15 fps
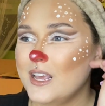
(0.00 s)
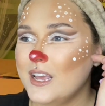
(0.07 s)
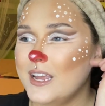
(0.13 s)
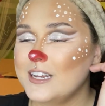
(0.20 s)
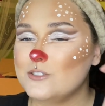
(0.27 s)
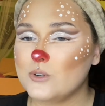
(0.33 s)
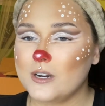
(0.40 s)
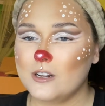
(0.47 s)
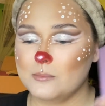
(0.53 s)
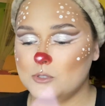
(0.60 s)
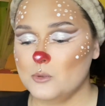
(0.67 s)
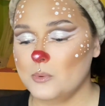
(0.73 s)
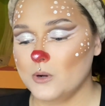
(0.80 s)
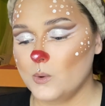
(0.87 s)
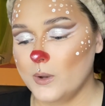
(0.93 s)
It dried up
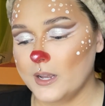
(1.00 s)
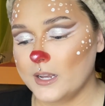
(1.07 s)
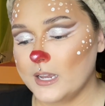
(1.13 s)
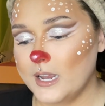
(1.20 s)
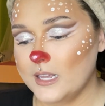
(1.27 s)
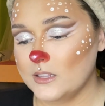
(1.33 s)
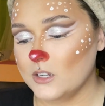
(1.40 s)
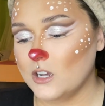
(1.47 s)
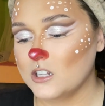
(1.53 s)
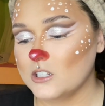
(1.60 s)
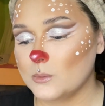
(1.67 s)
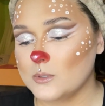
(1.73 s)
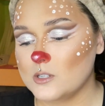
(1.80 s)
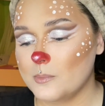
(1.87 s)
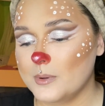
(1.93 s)
super quick, and the color
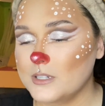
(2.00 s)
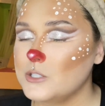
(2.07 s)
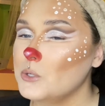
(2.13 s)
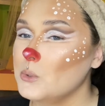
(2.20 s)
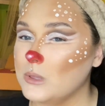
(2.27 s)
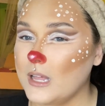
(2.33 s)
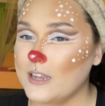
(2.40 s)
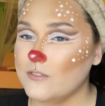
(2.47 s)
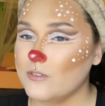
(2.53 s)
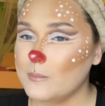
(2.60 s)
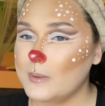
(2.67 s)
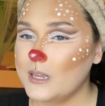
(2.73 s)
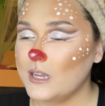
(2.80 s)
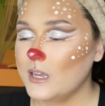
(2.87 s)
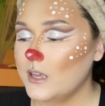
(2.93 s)
was a bit too light for
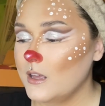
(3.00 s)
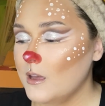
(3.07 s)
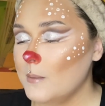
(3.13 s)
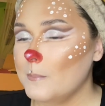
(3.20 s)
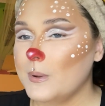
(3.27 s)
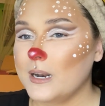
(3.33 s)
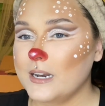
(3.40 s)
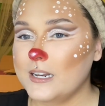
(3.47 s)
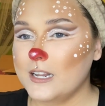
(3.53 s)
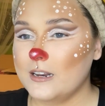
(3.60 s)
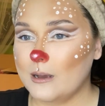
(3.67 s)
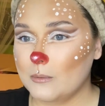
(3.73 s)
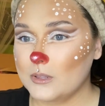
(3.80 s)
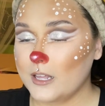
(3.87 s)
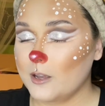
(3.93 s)
me, but
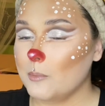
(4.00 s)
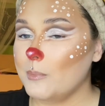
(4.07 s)
I would like